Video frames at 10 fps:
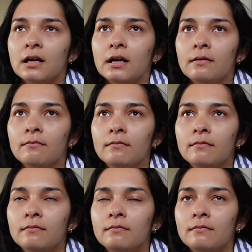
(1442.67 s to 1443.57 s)

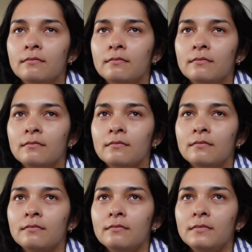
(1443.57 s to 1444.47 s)
Um,
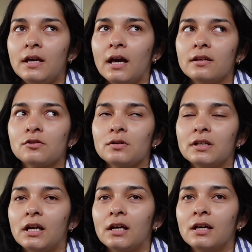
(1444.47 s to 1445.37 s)
yeah, it's
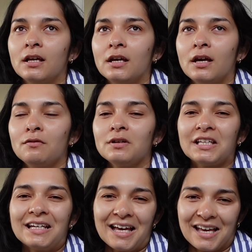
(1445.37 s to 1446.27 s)
really,
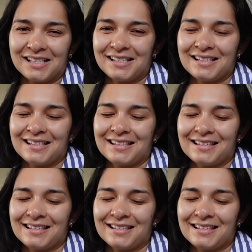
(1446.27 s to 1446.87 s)
really nice.